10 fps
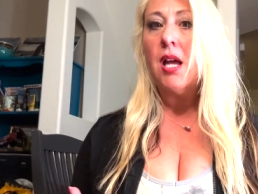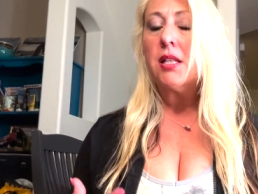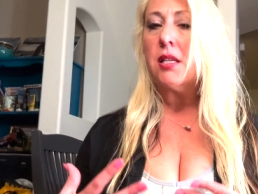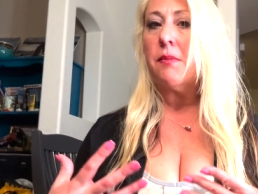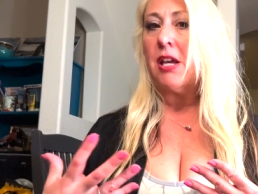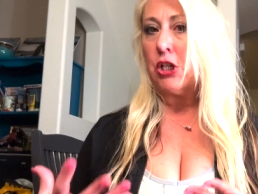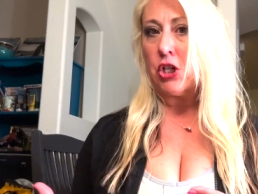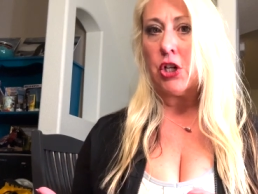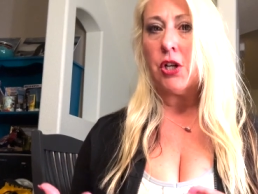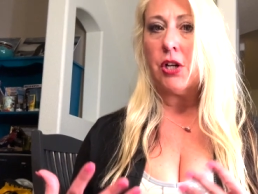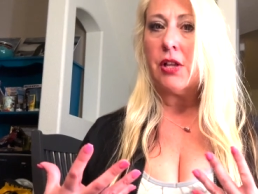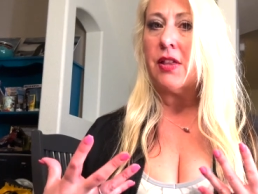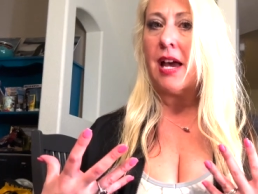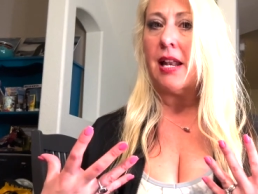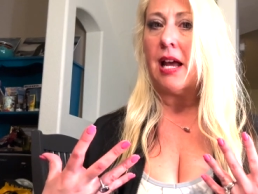to make sure
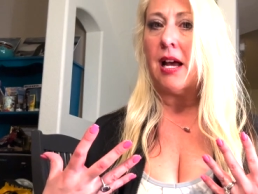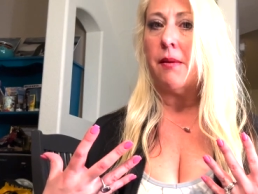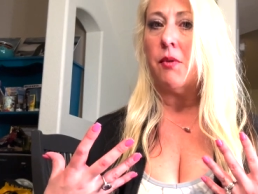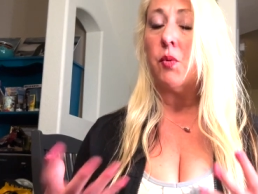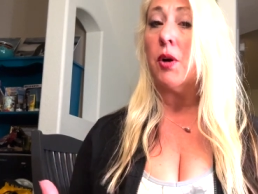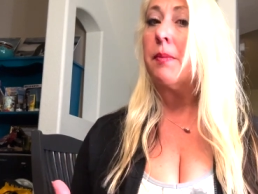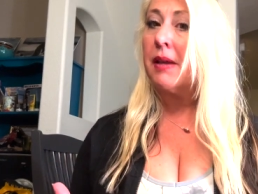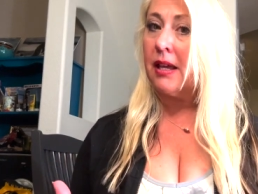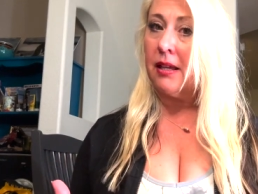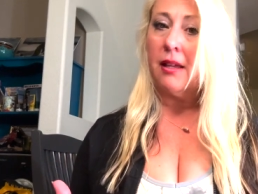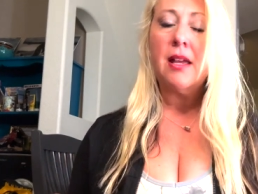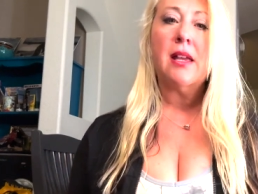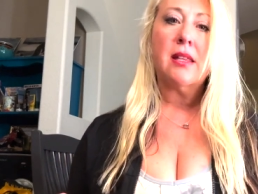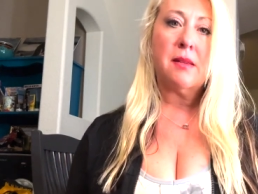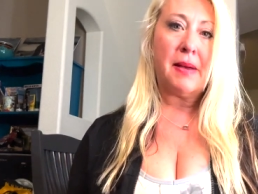that um, we're being
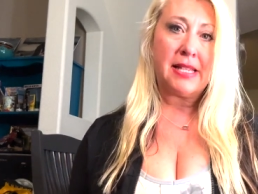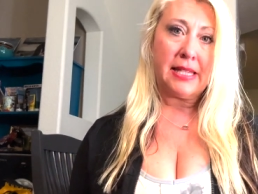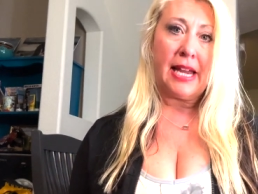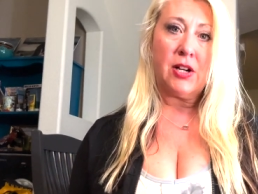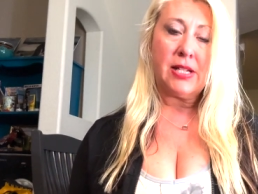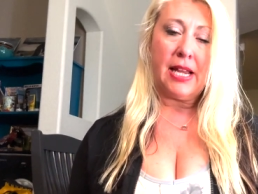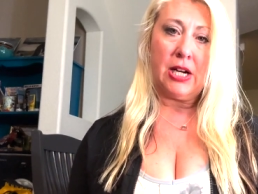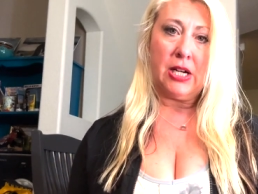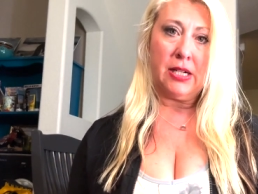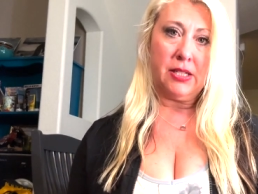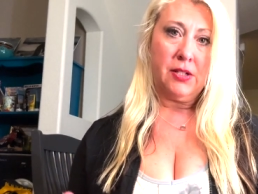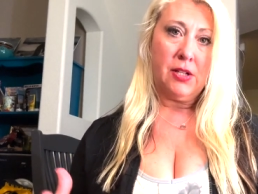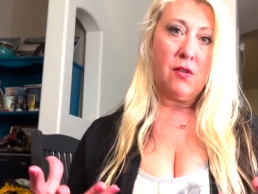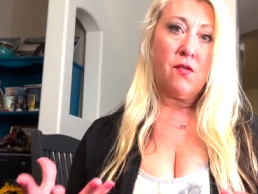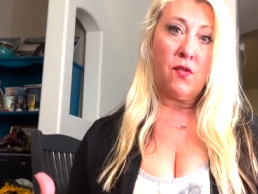the best caretakers
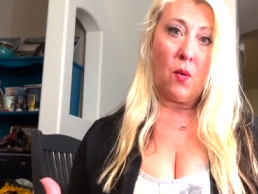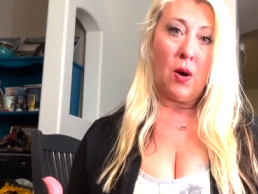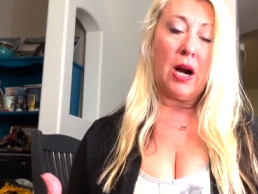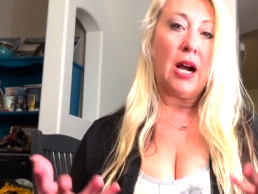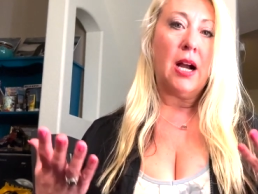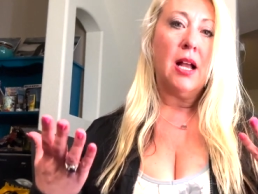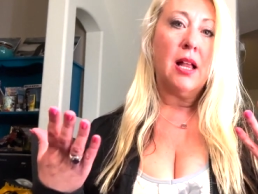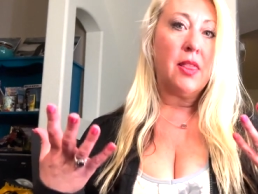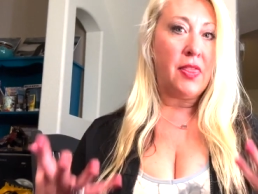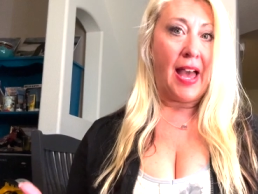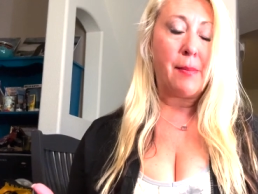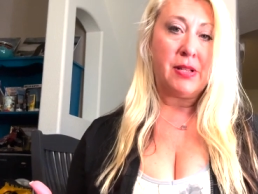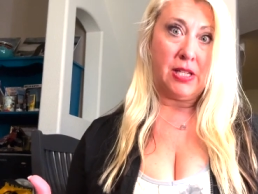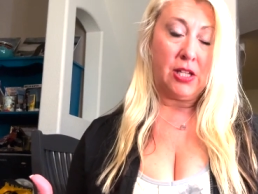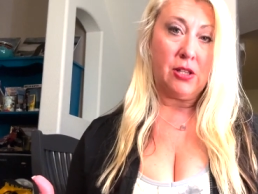for that
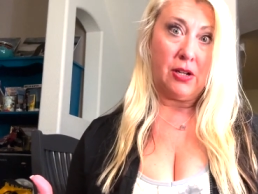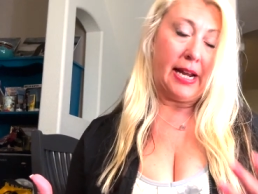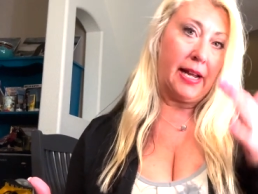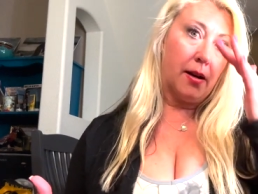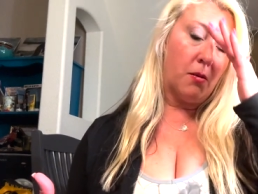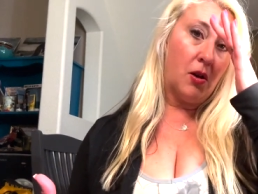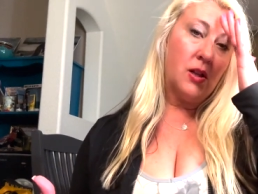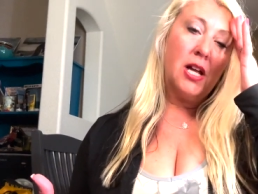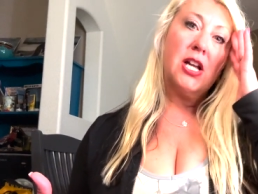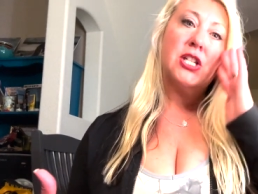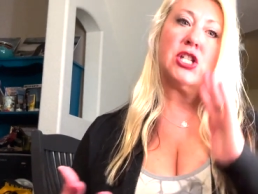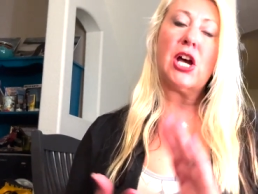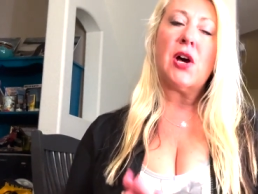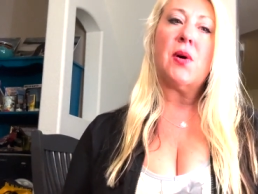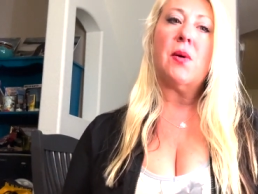particular animal.
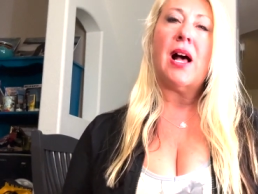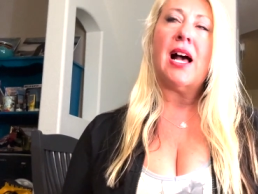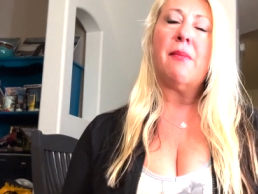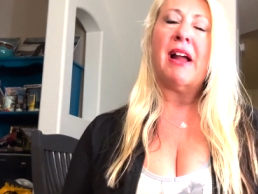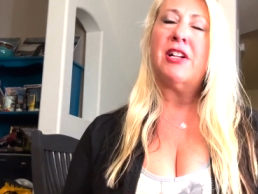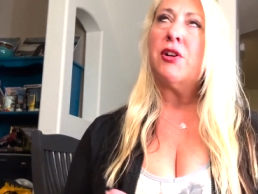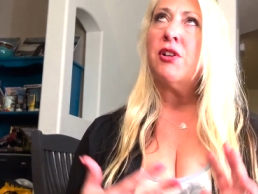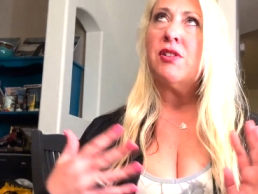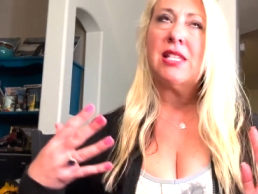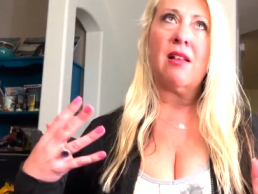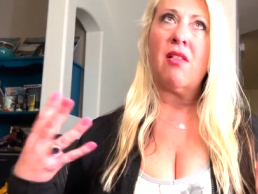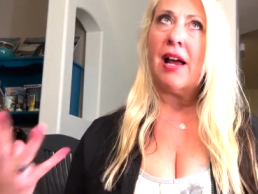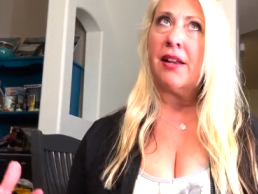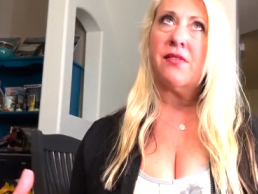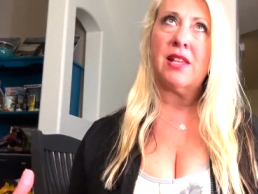So um, I know you see a
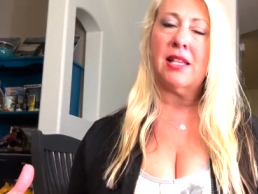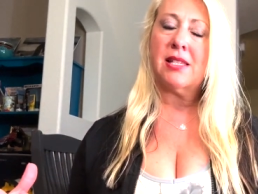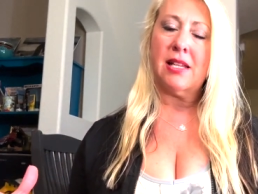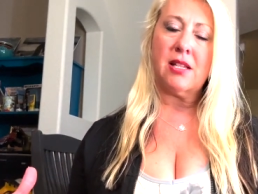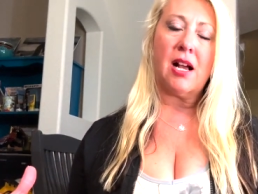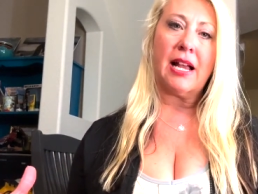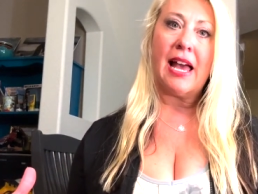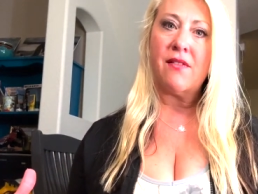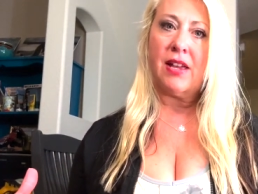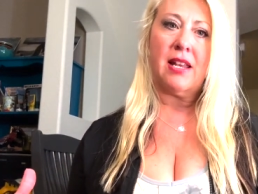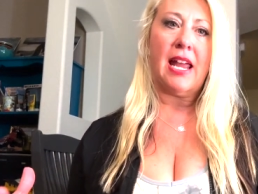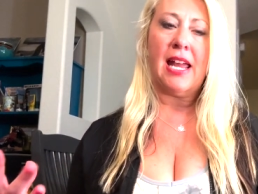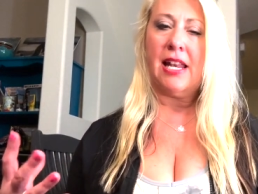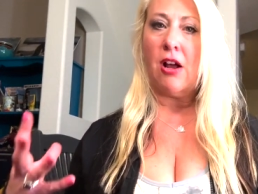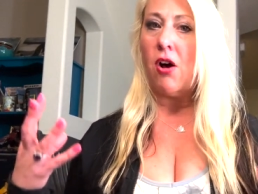lot of things at Dog Heaven
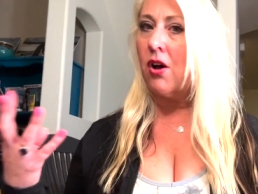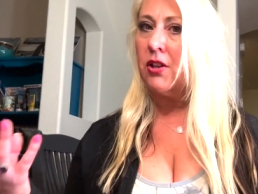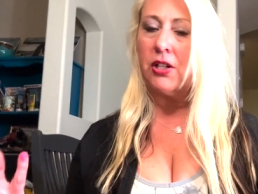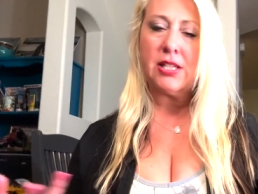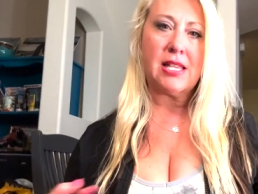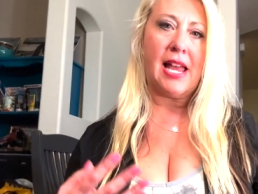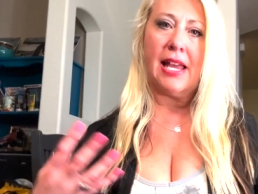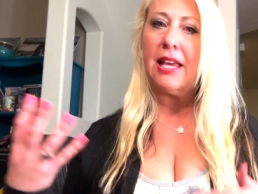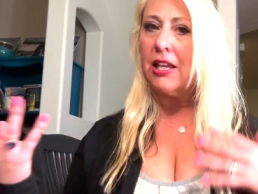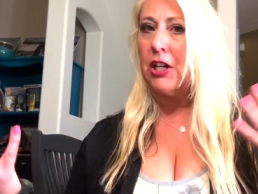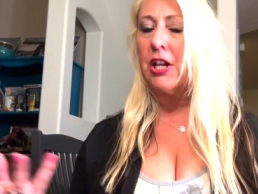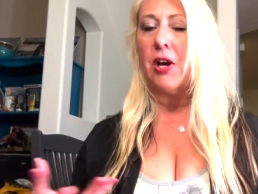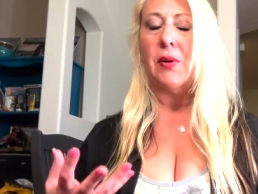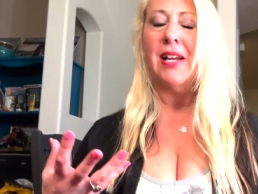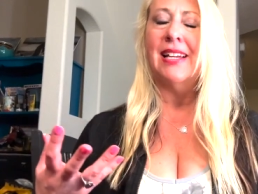and it all looks like, you know,